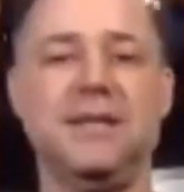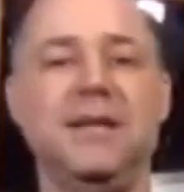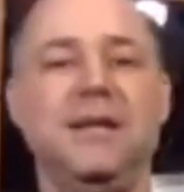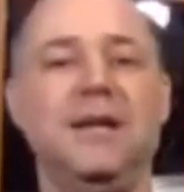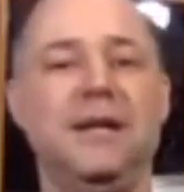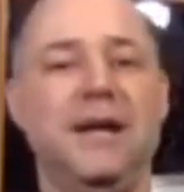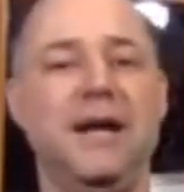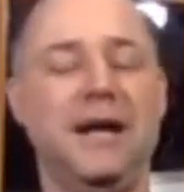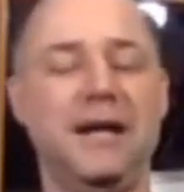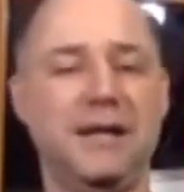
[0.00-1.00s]

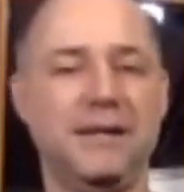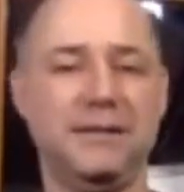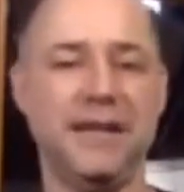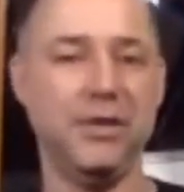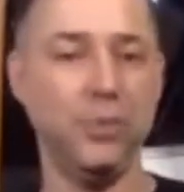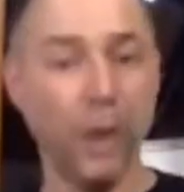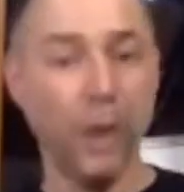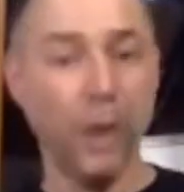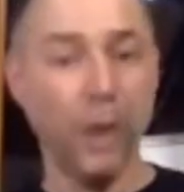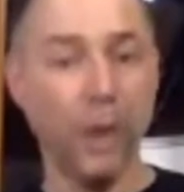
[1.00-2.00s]
that you wanted
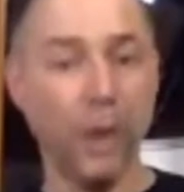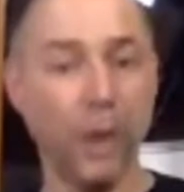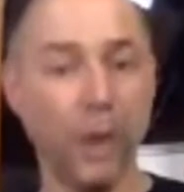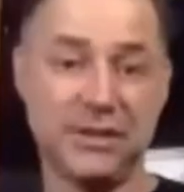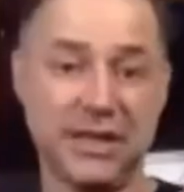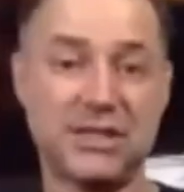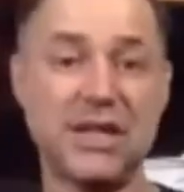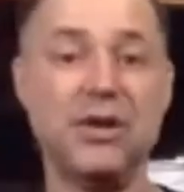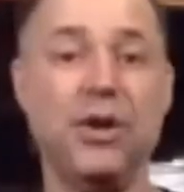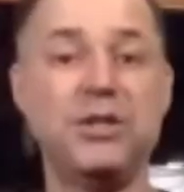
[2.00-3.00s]
to read, or that's
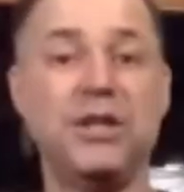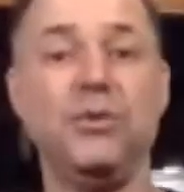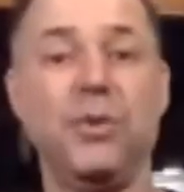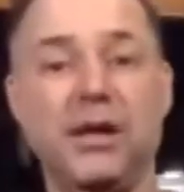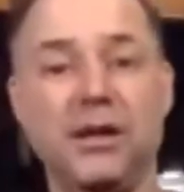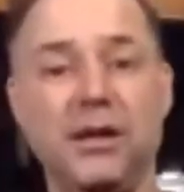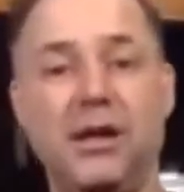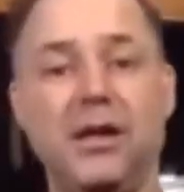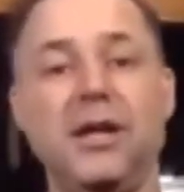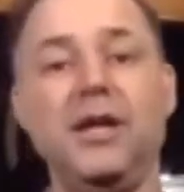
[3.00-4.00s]
technology you want to
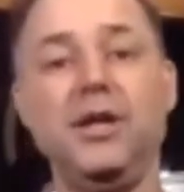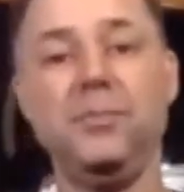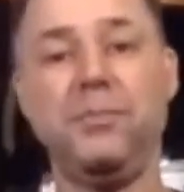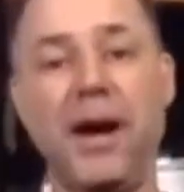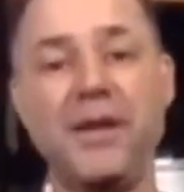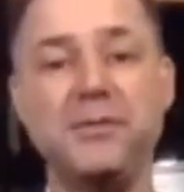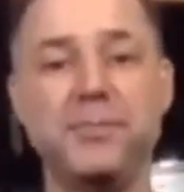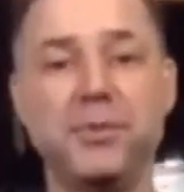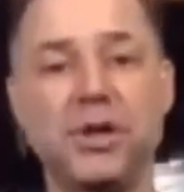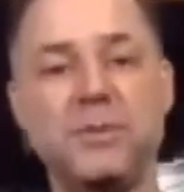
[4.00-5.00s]
learn, you bought the
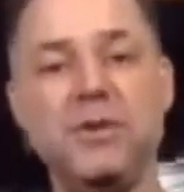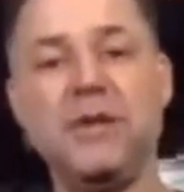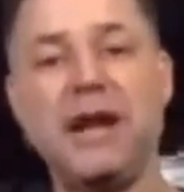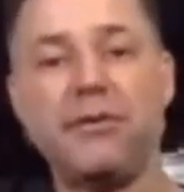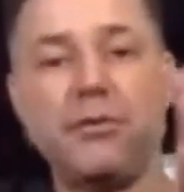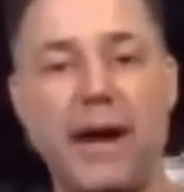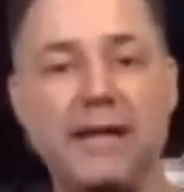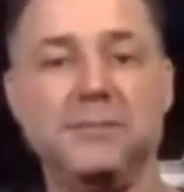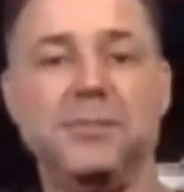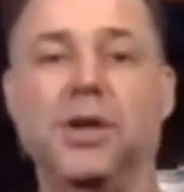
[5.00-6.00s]
books, but you never read the
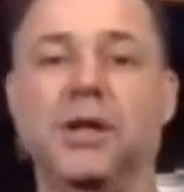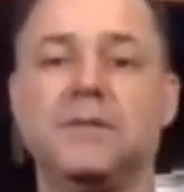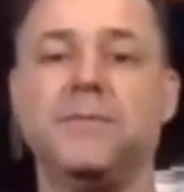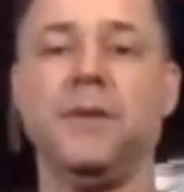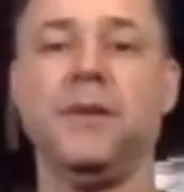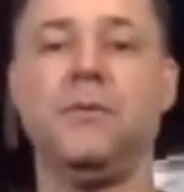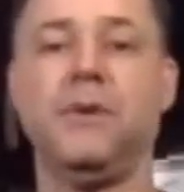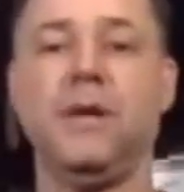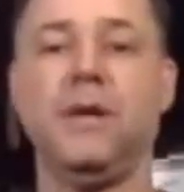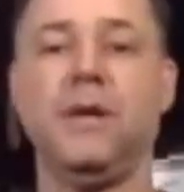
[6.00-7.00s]
books, right?
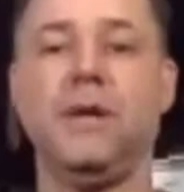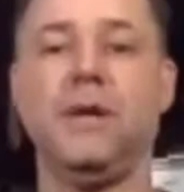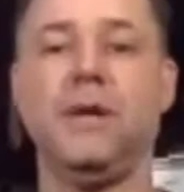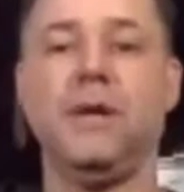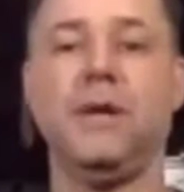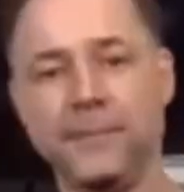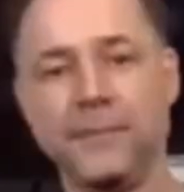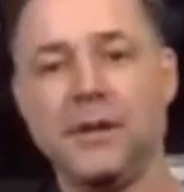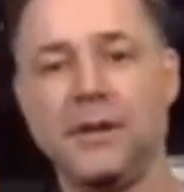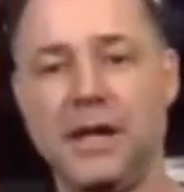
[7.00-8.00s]
So tell me
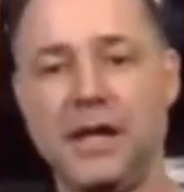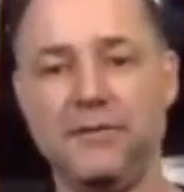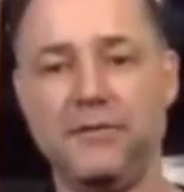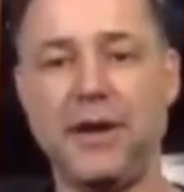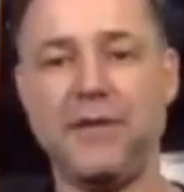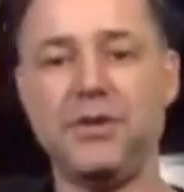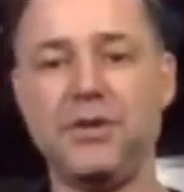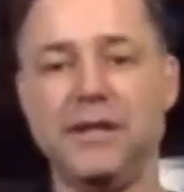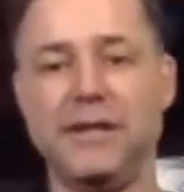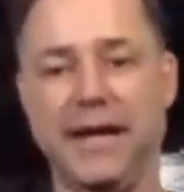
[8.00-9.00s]
if you ever done
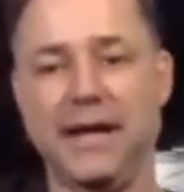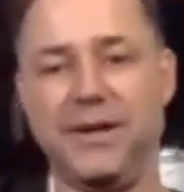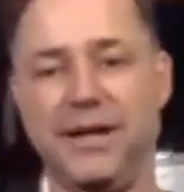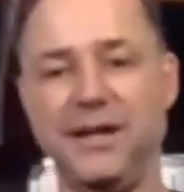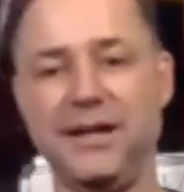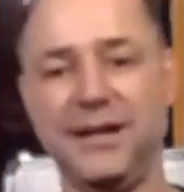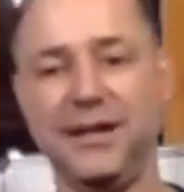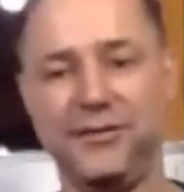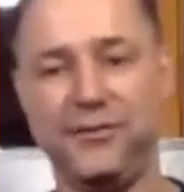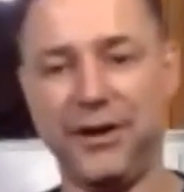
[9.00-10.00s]
that, right?
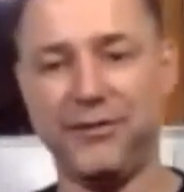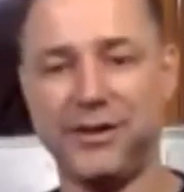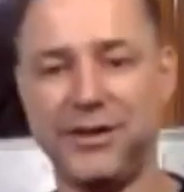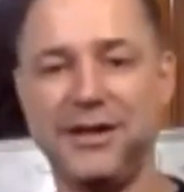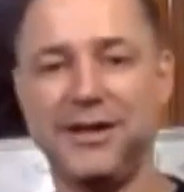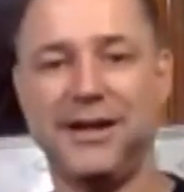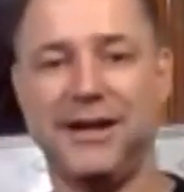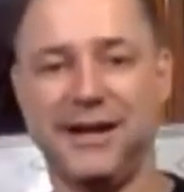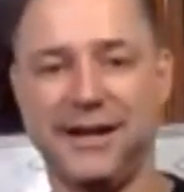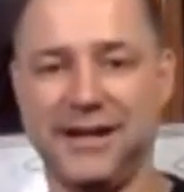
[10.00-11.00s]
If you ever
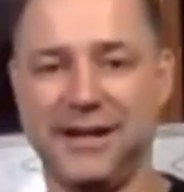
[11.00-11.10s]
bought